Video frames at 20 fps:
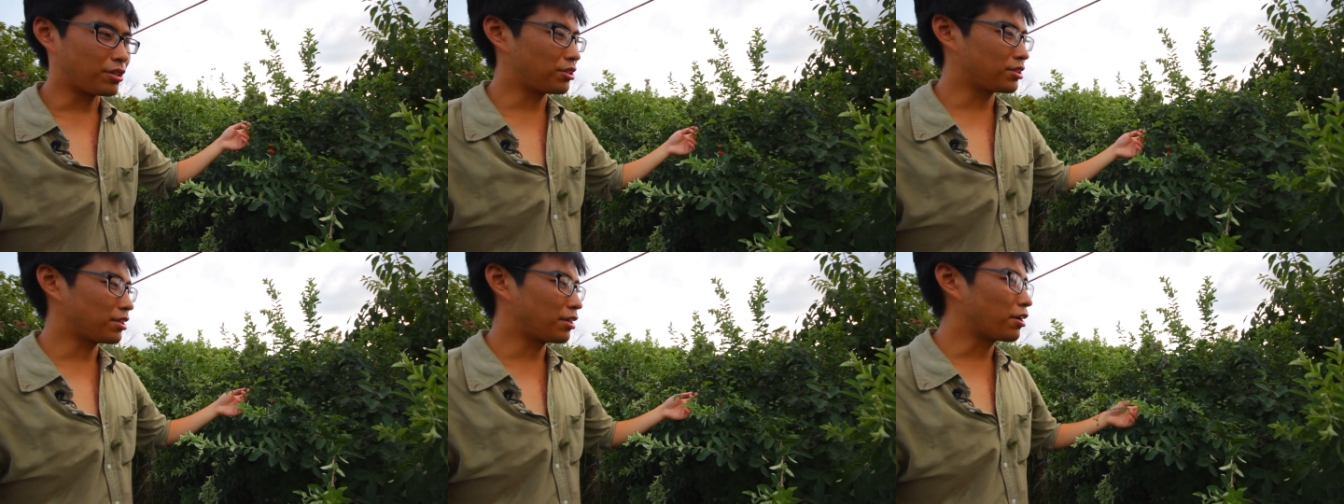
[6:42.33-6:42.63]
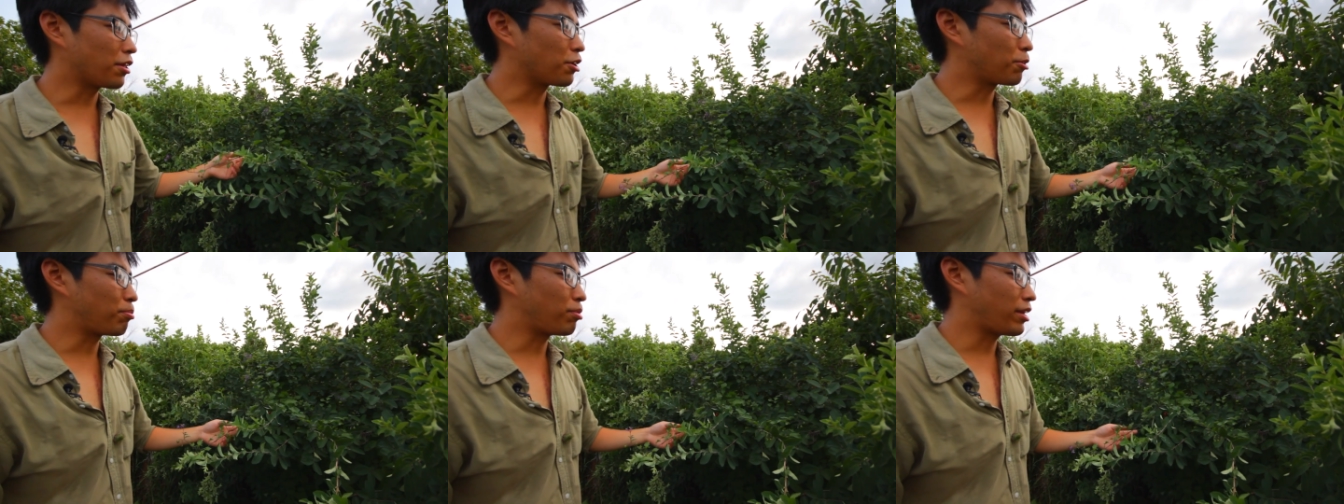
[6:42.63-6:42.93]
There's
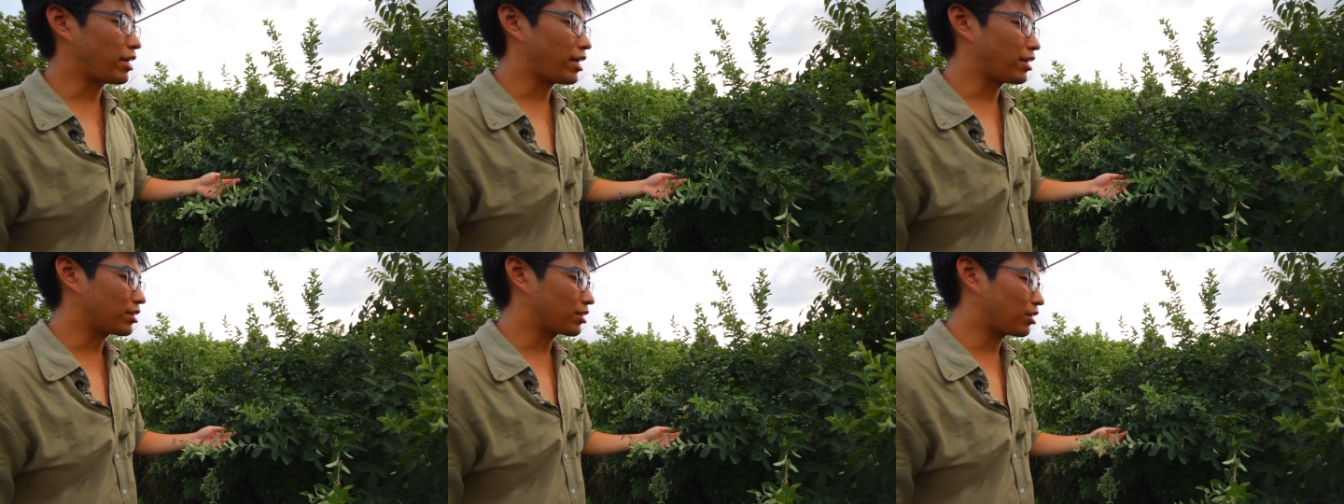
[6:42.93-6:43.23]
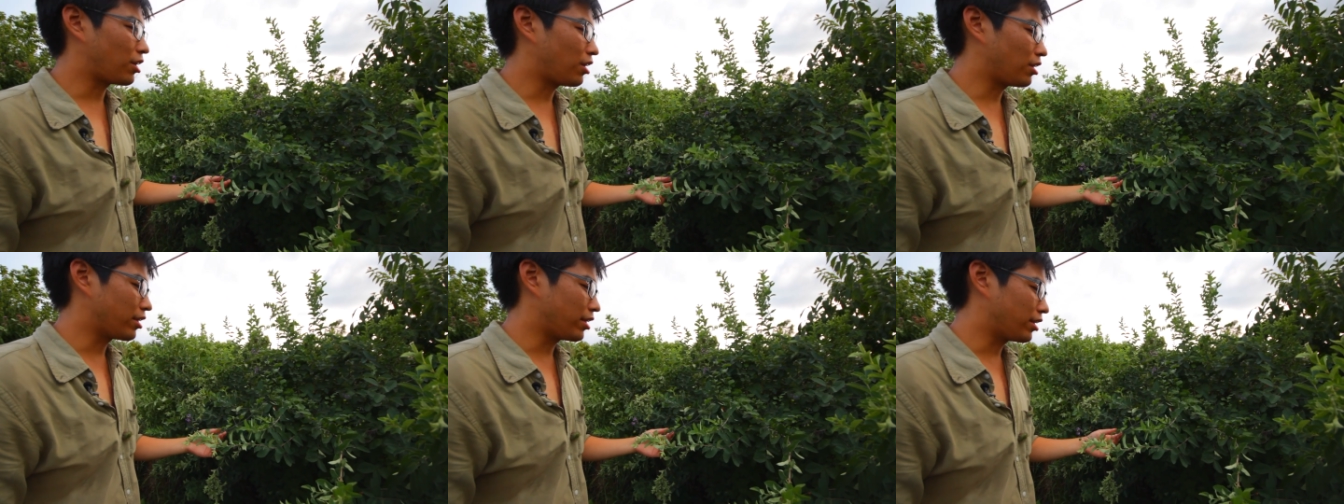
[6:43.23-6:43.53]
another plant
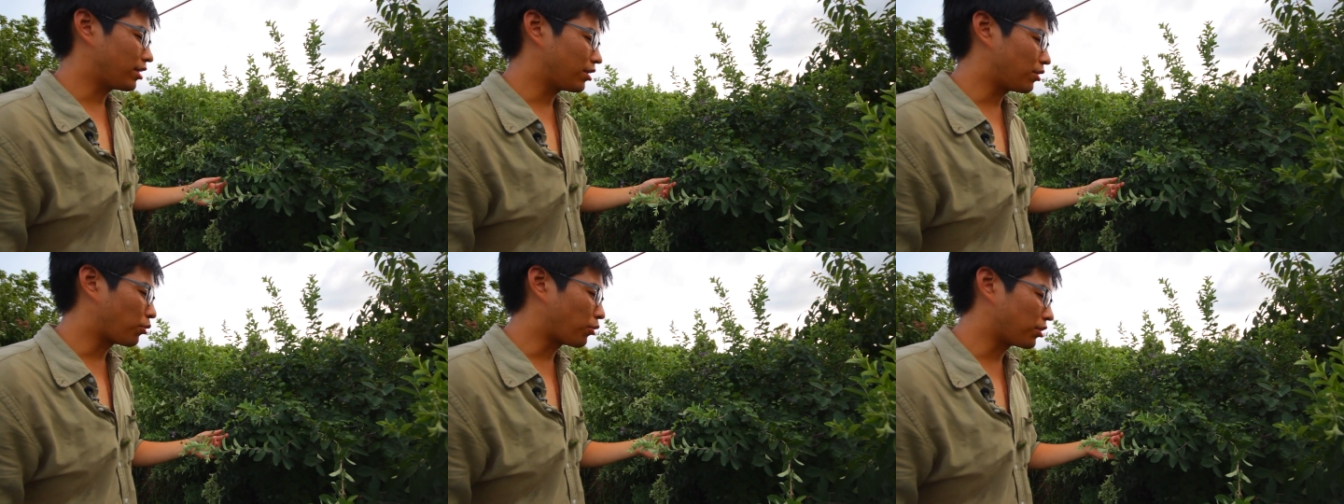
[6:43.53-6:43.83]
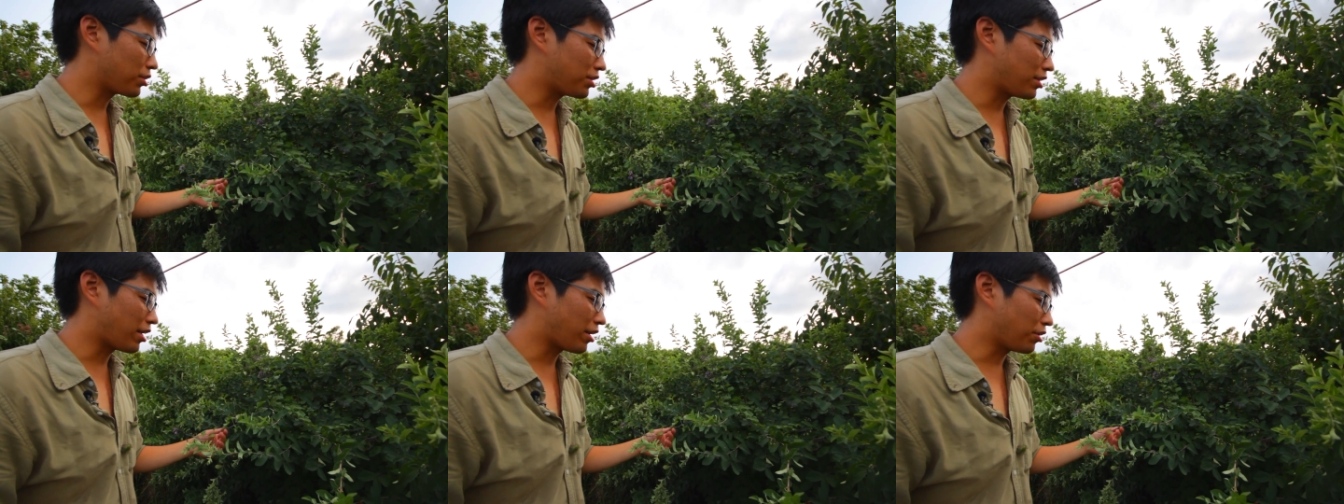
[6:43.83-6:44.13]
called a
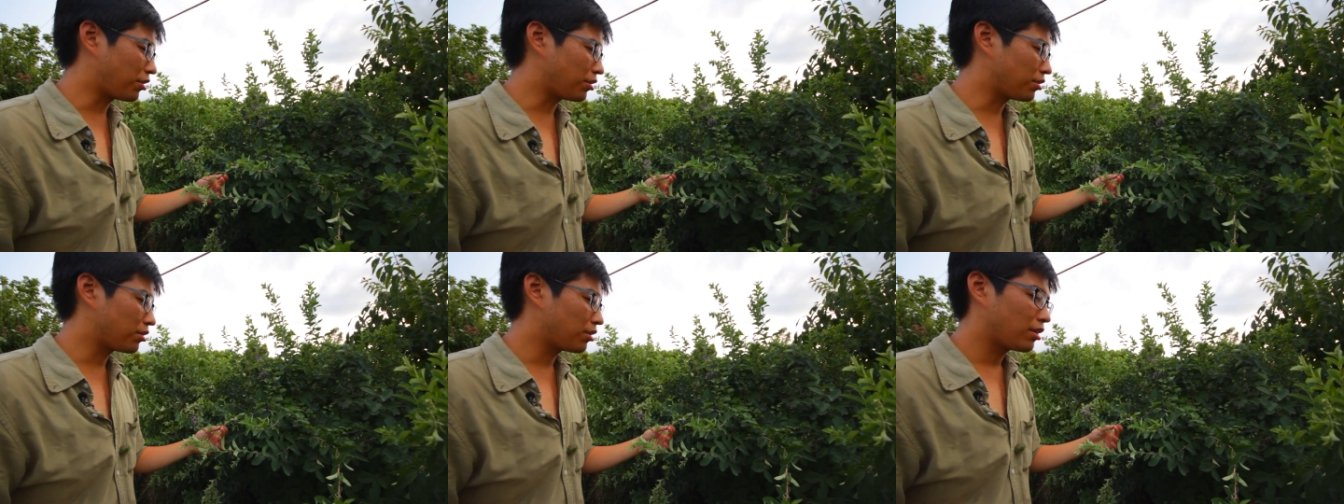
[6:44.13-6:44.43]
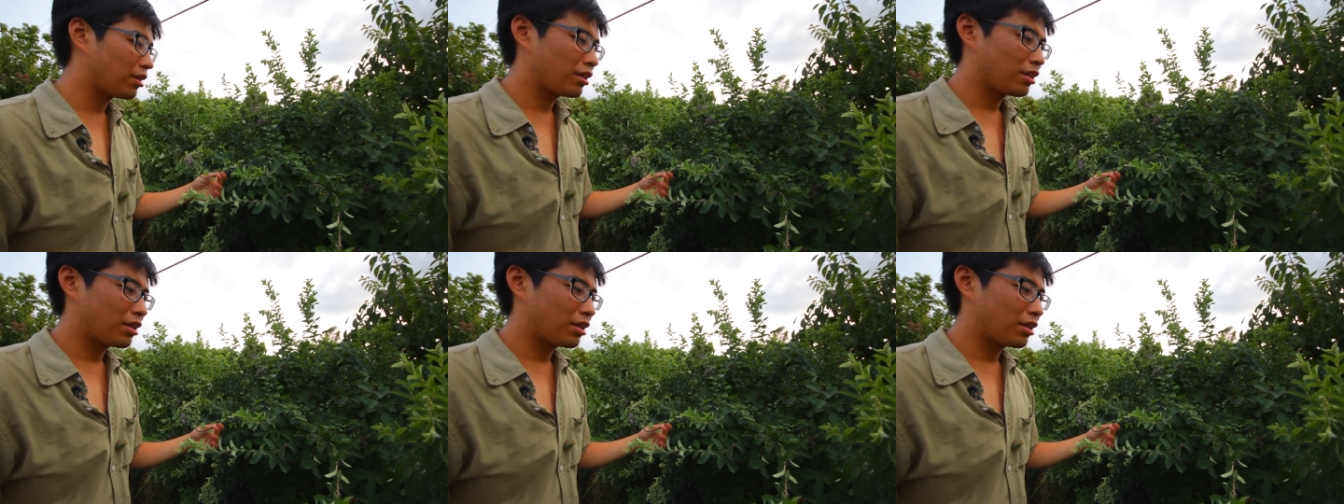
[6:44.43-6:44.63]
horse nettle,